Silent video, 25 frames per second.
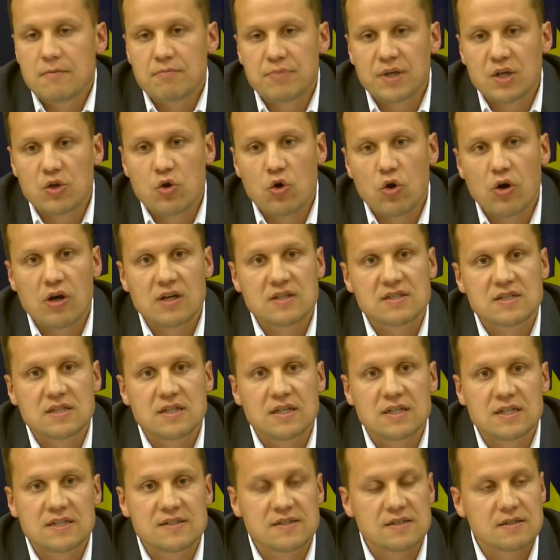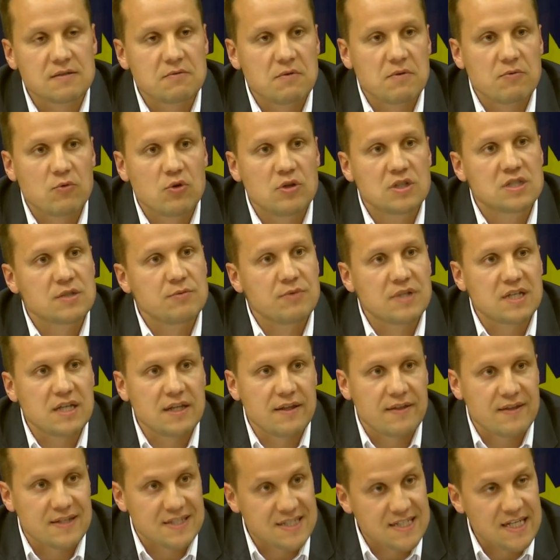because it is
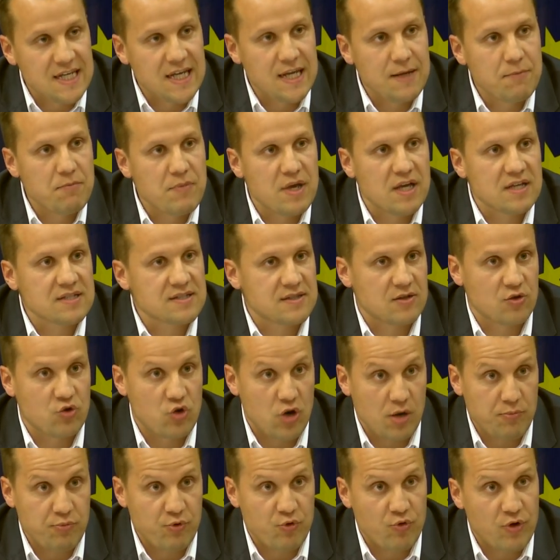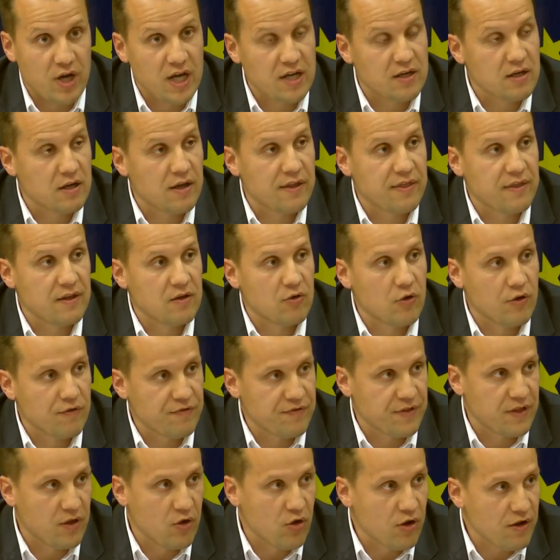ultimately the same as the copyright
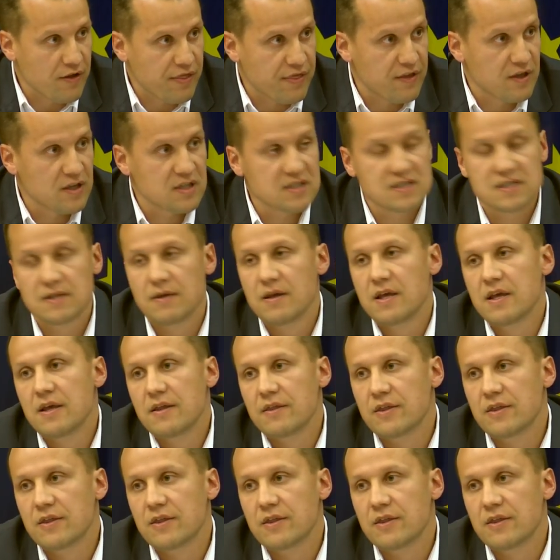of the authors,